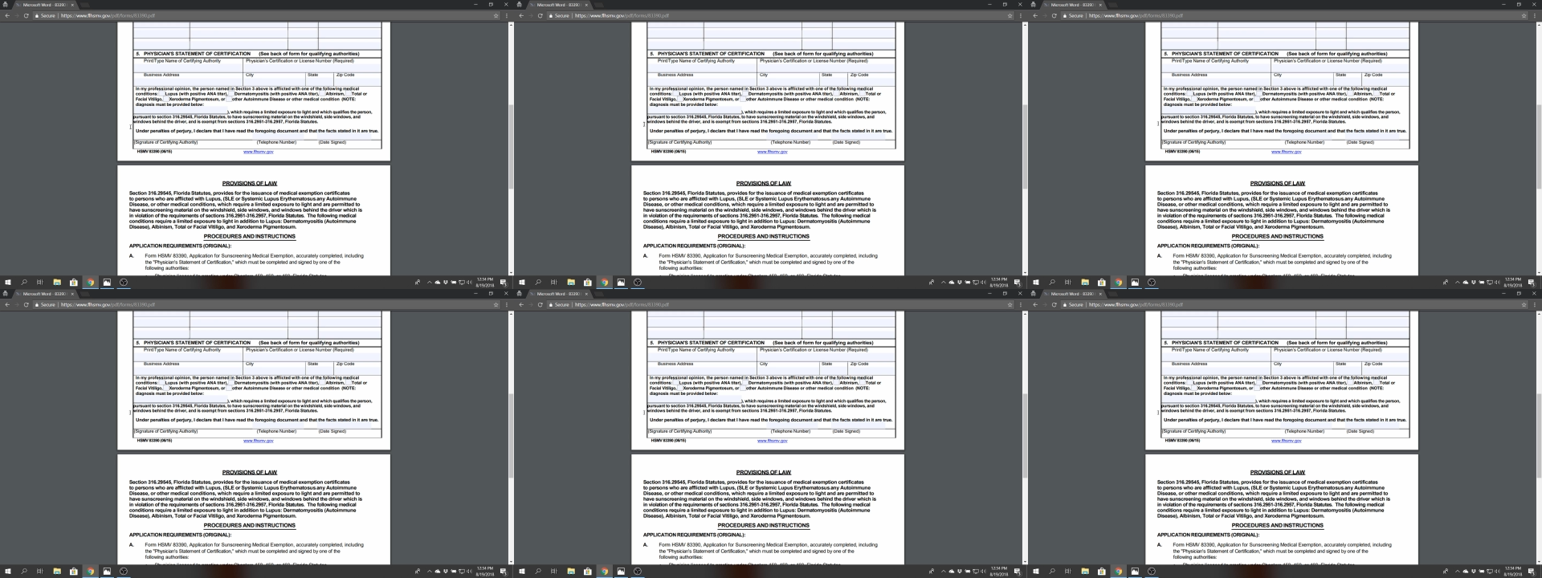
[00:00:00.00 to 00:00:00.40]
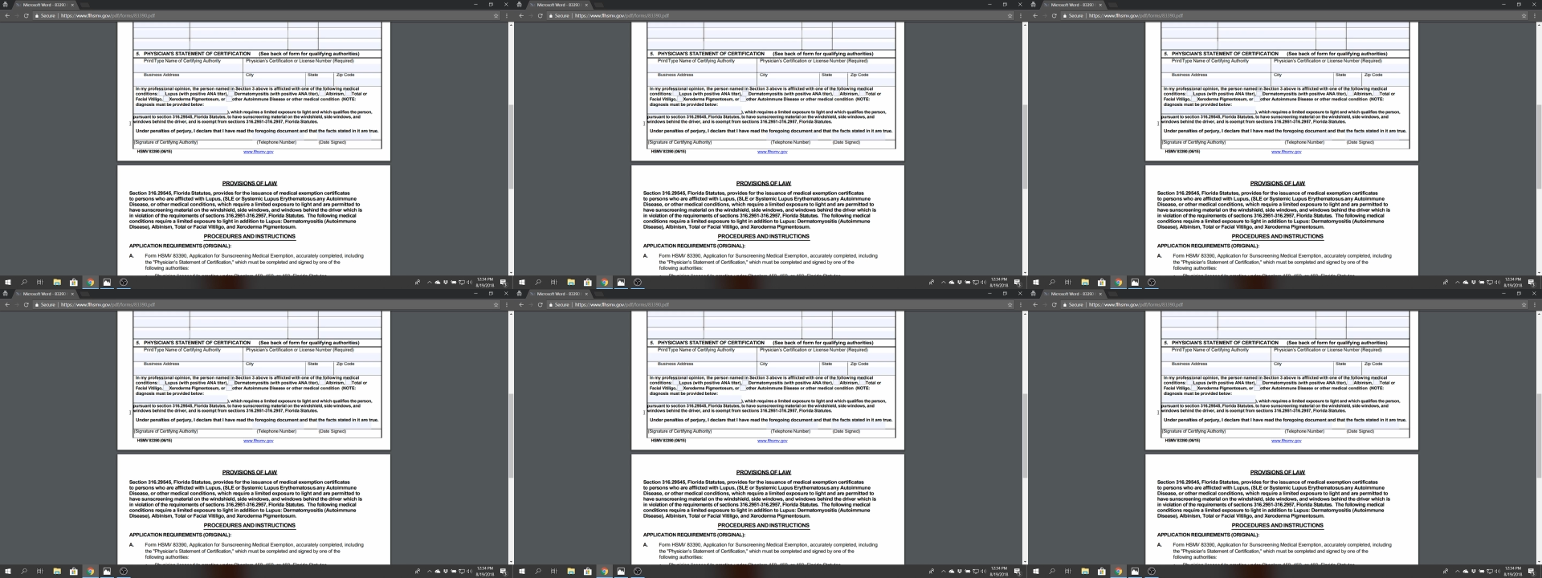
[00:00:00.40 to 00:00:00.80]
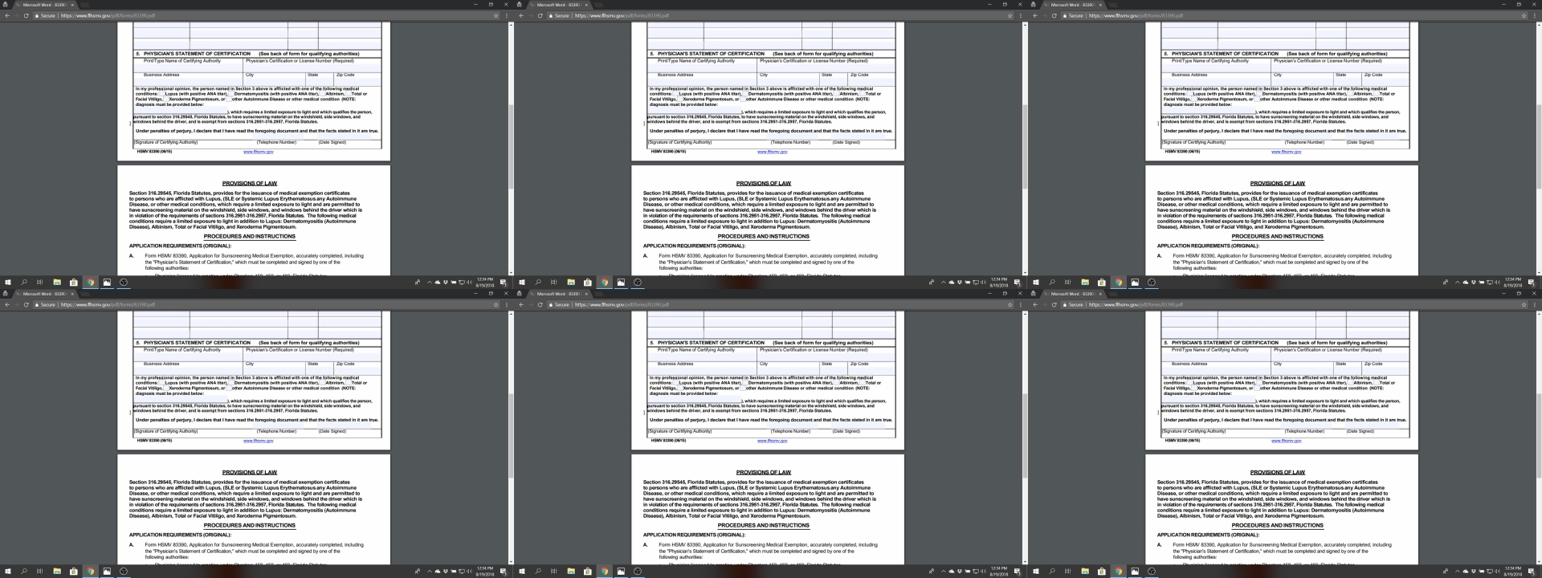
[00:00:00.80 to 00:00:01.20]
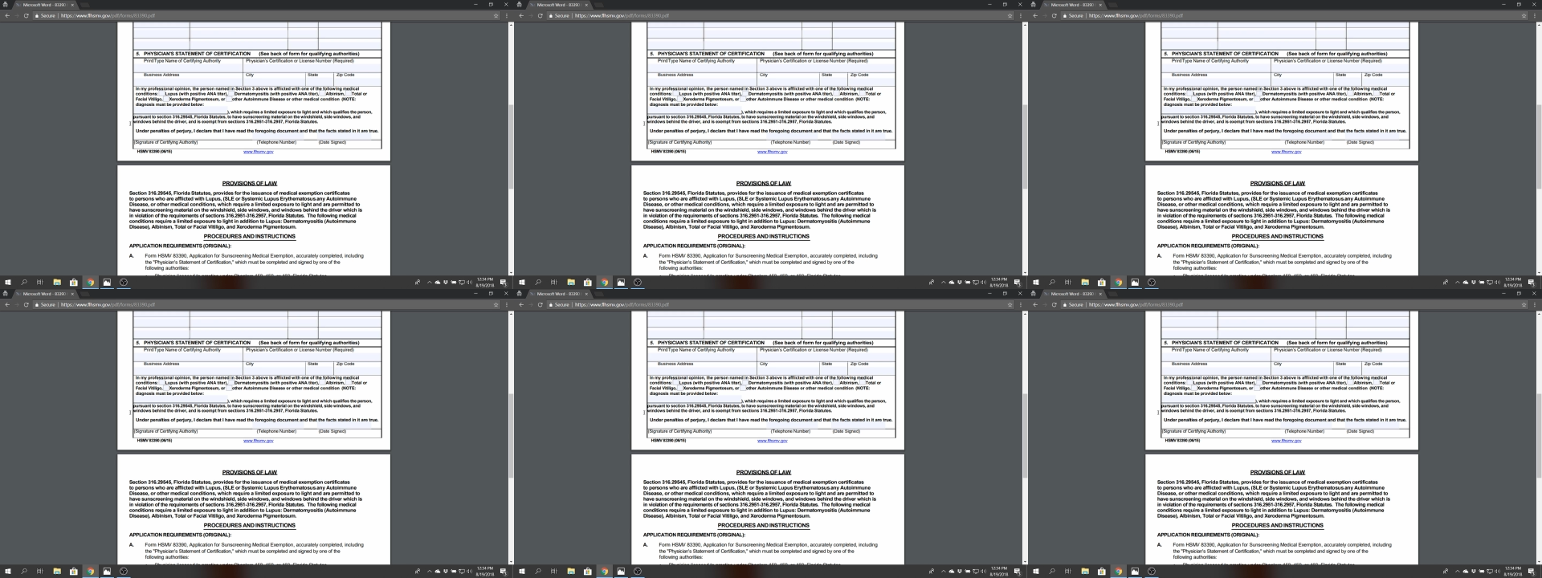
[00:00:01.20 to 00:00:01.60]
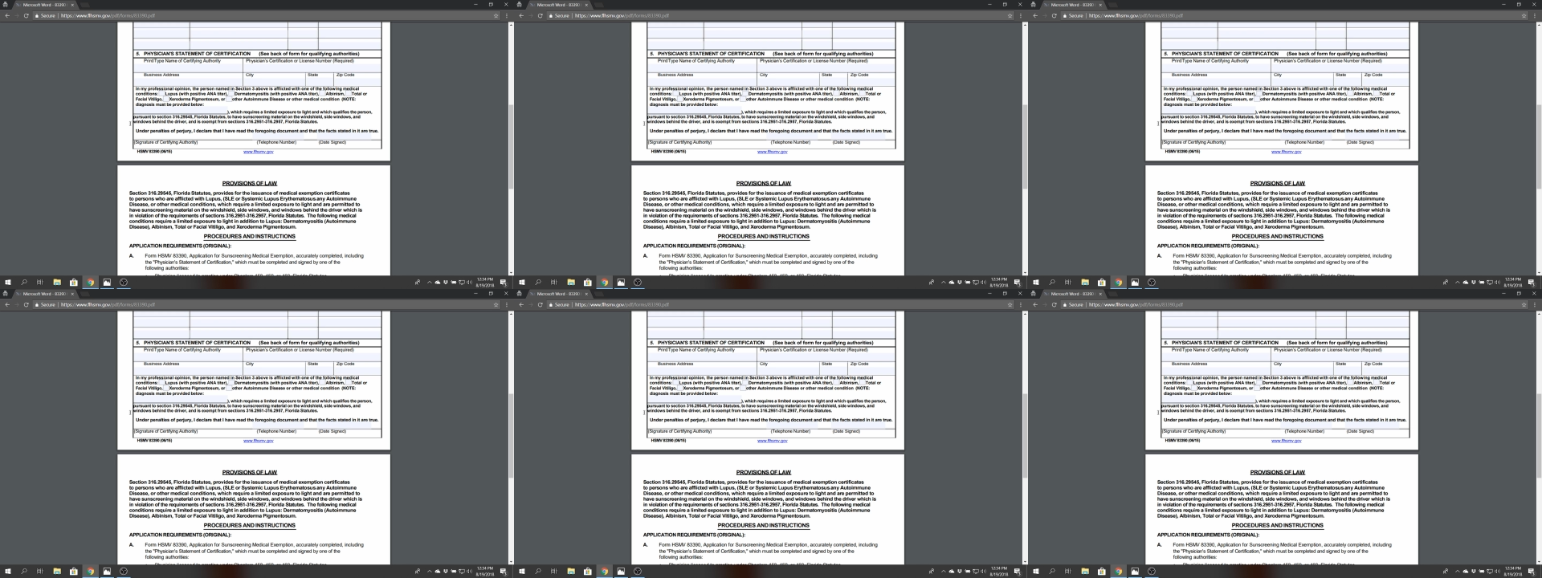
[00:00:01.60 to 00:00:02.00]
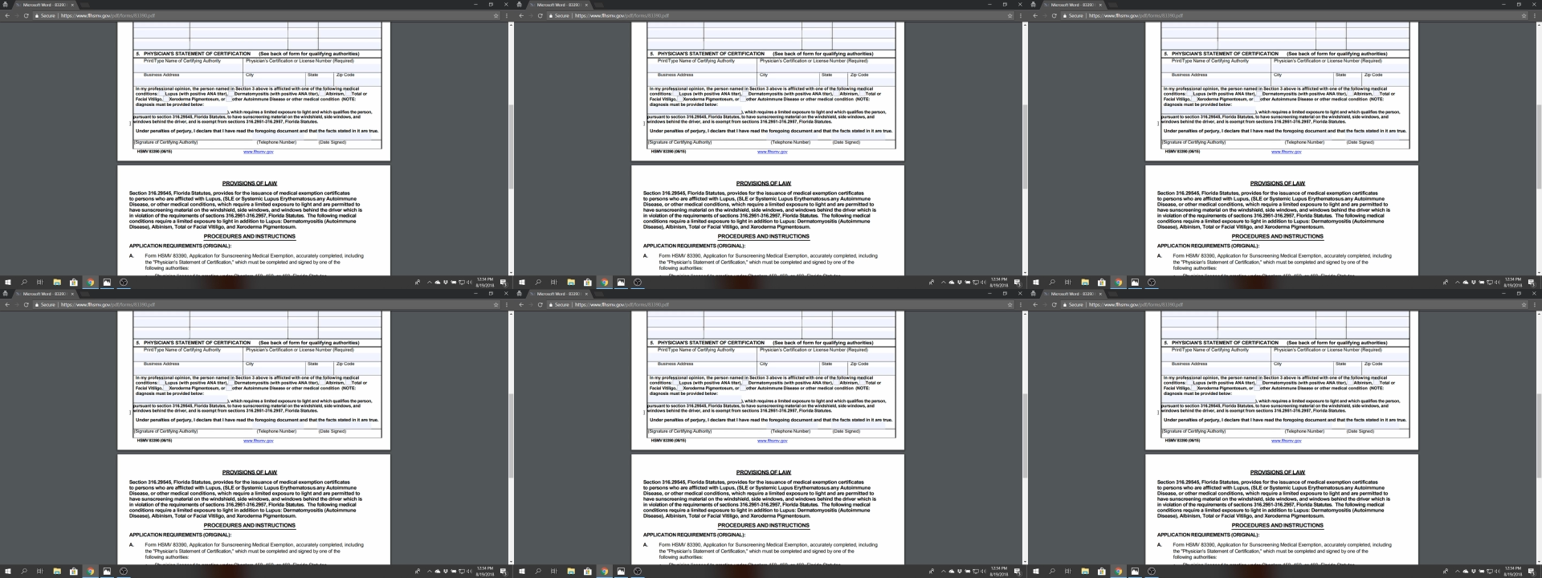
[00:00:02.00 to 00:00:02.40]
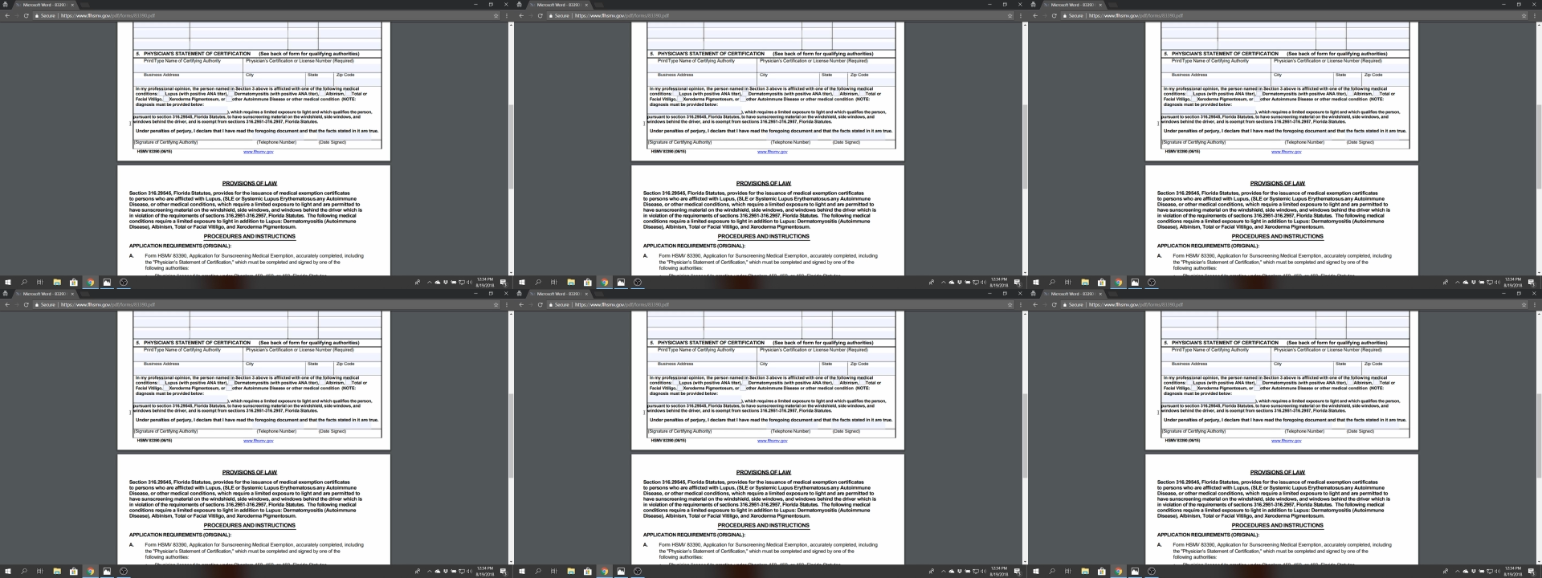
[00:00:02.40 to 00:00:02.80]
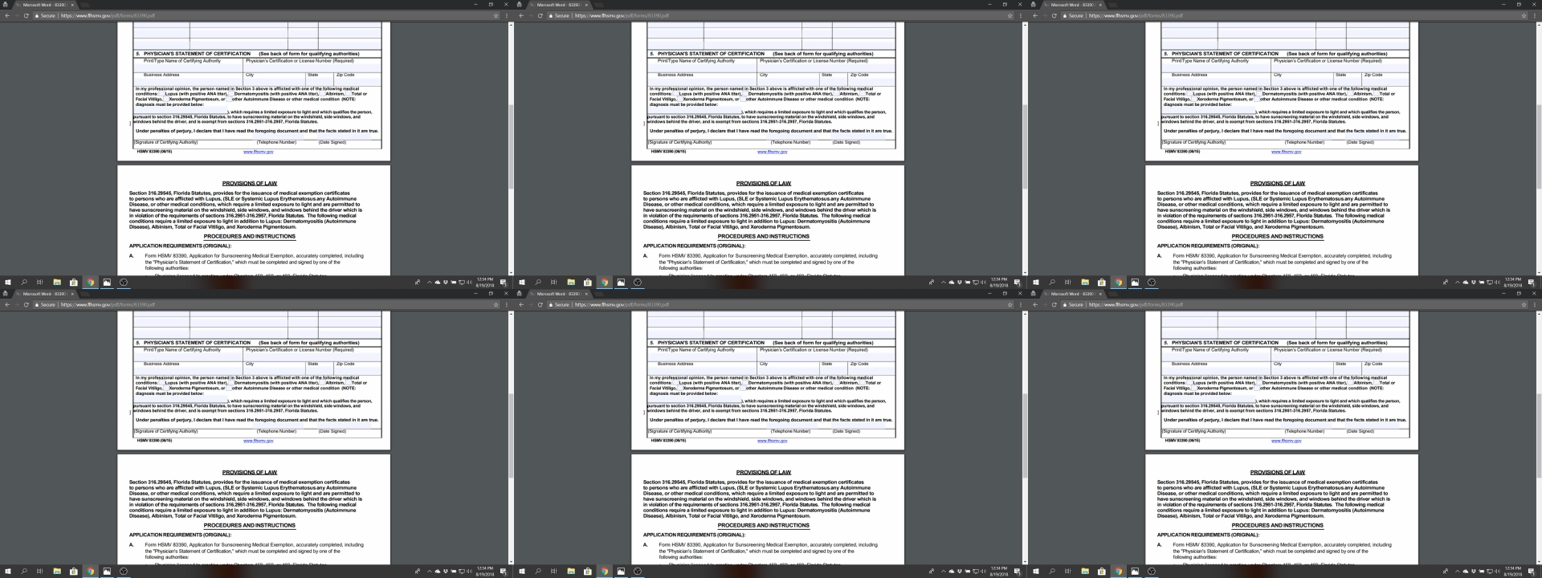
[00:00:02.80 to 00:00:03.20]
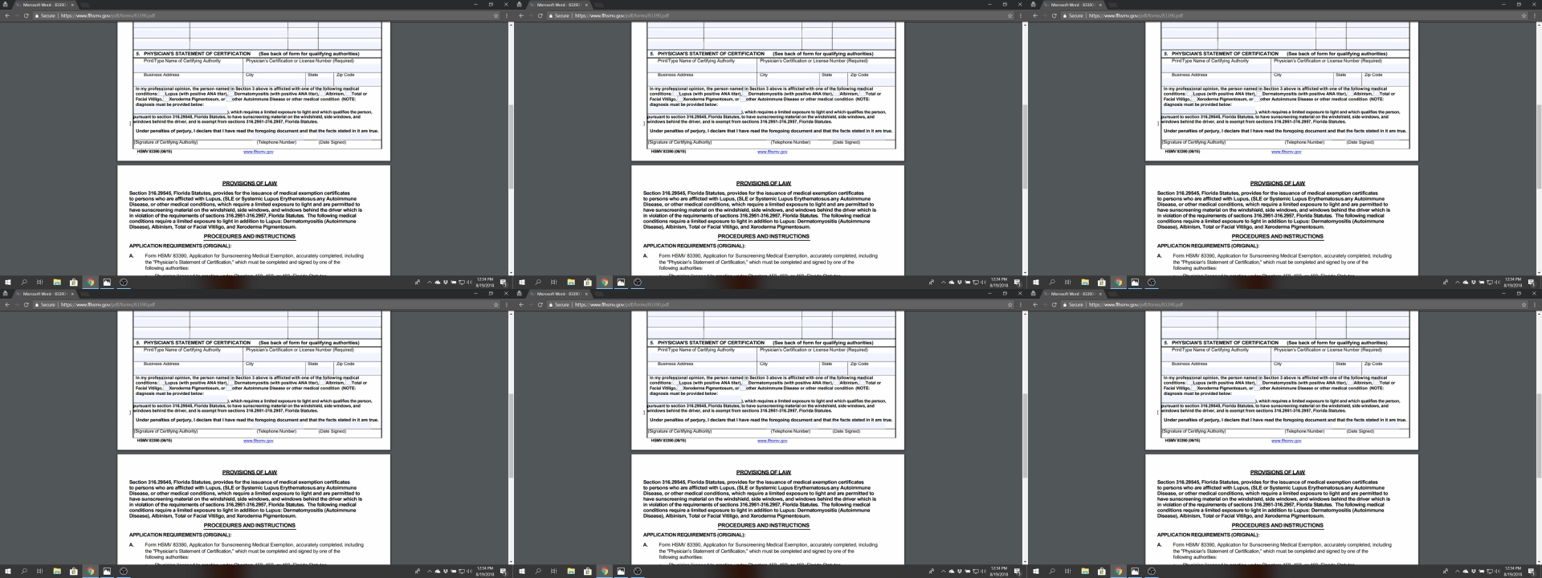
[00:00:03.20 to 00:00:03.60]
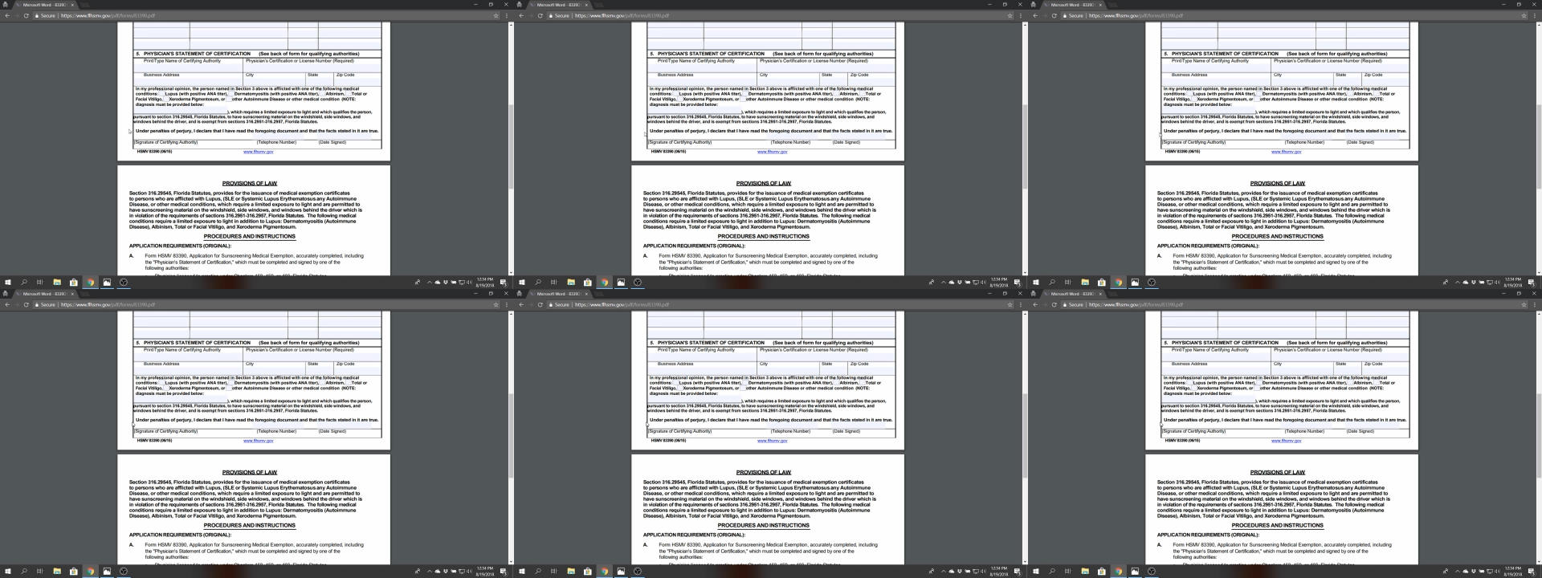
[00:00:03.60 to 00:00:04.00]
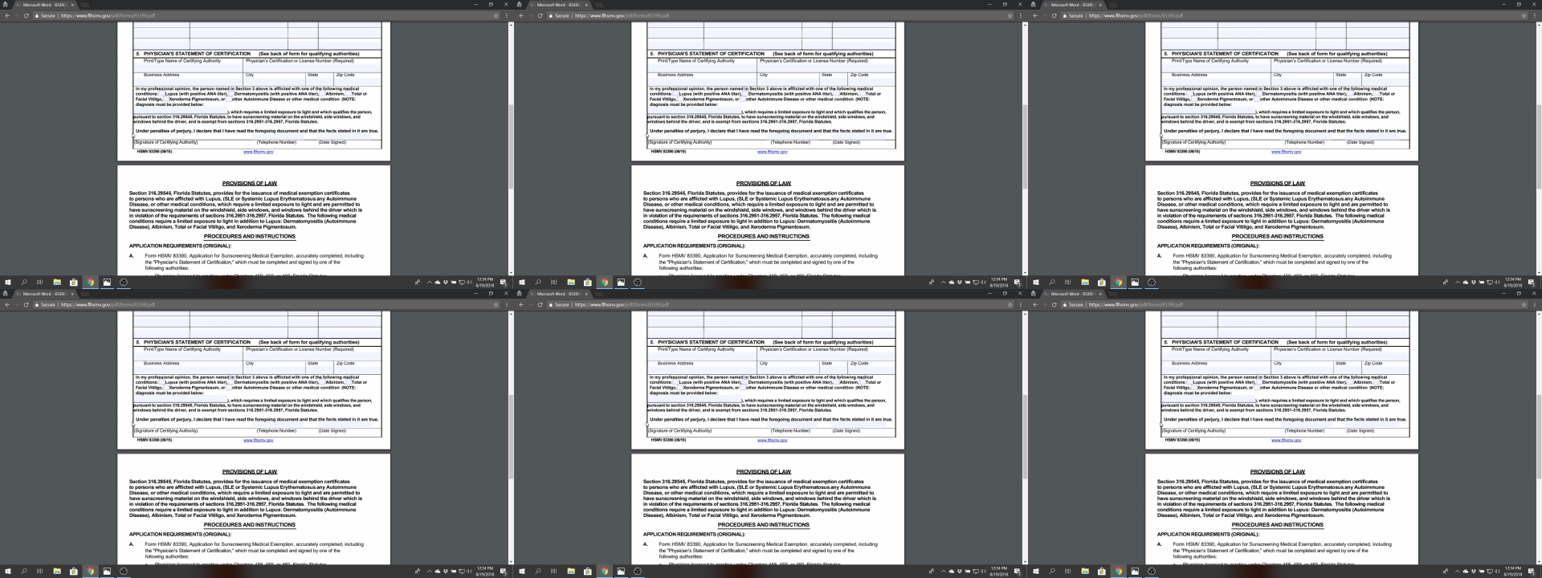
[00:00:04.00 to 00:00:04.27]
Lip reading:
(no speaker visible)